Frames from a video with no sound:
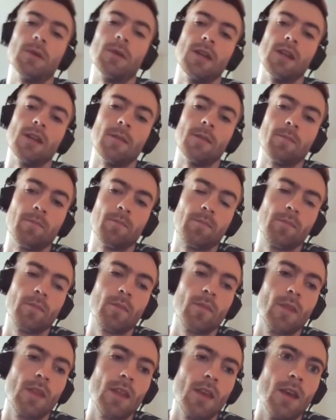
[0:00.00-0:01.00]
the beginning.
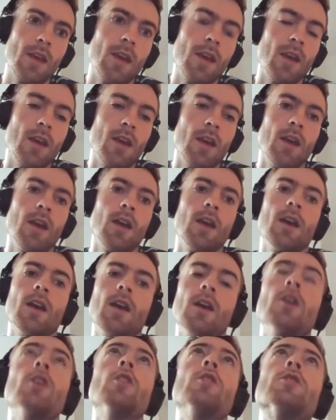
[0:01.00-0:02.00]

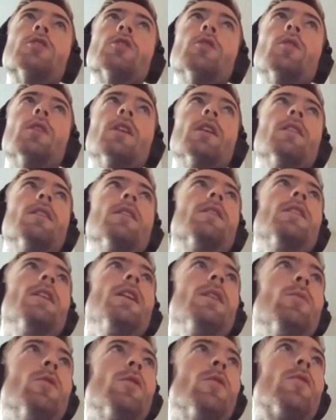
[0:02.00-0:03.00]
So another
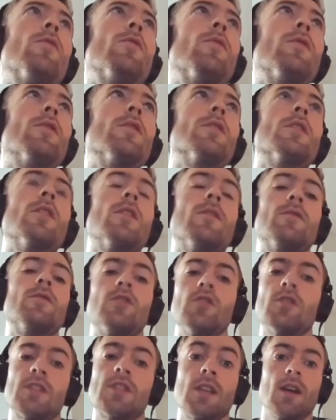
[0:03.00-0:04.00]
theme of
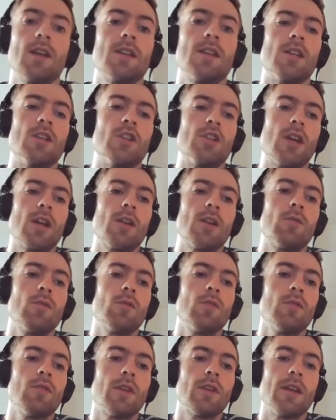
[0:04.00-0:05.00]
just science in
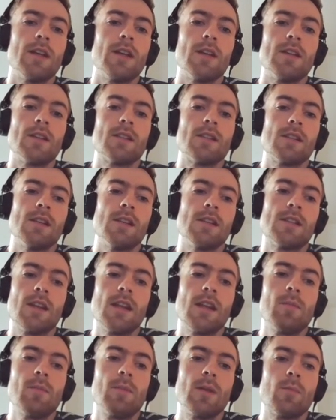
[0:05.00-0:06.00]
general is
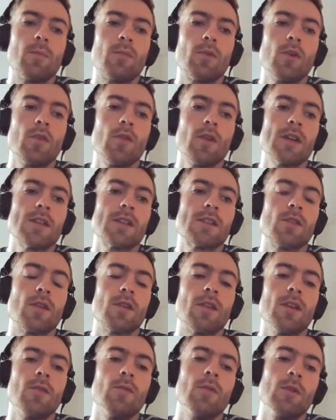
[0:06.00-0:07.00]
enabling progress. So I
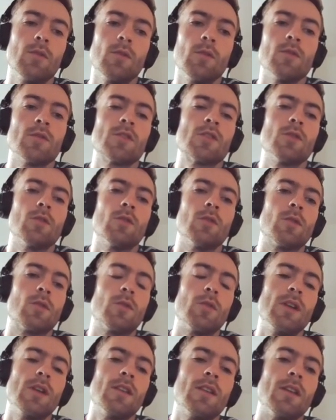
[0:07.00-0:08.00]
think we also
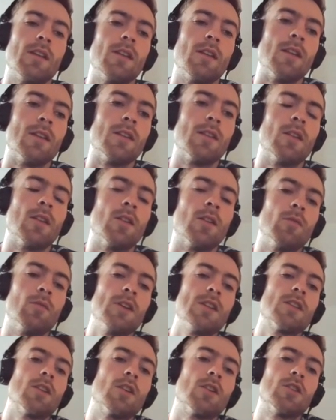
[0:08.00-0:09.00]
agree that
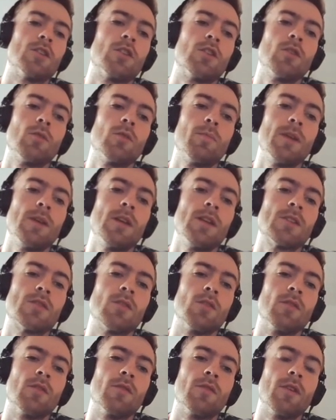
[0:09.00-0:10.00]
research should be
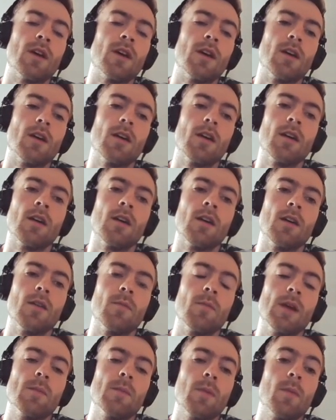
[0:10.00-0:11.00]
sort of
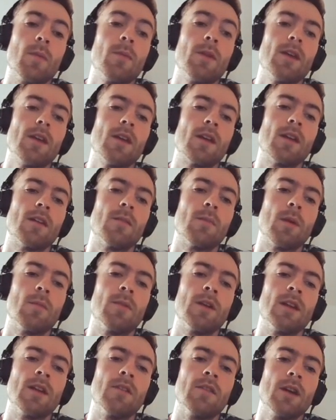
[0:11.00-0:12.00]
made public and
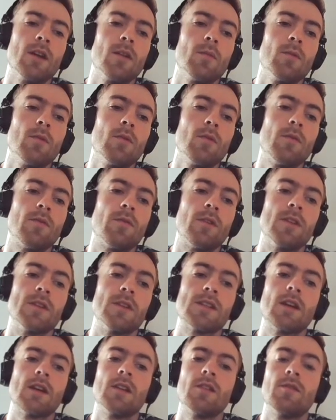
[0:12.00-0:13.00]
publicly available for the
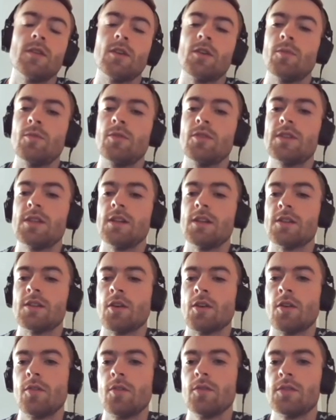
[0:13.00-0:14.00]
scientific community as a
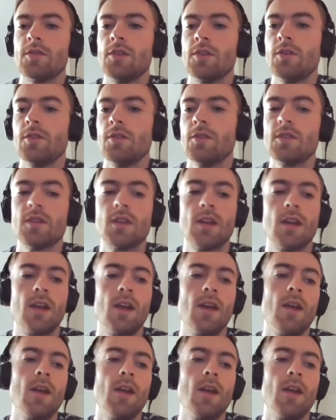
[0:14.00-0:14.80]
whole to use.